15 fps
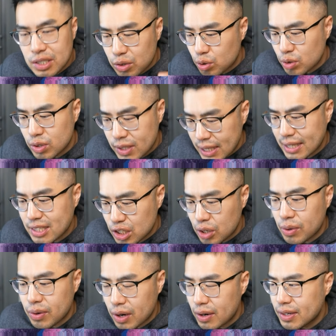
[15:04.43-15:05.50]
in order to get the
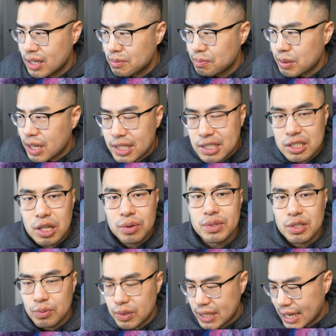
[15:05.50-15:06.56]
Skull Guardian plus low
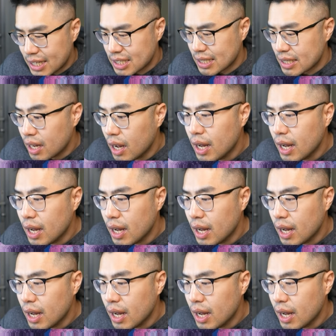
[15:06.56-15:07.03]
into rotation.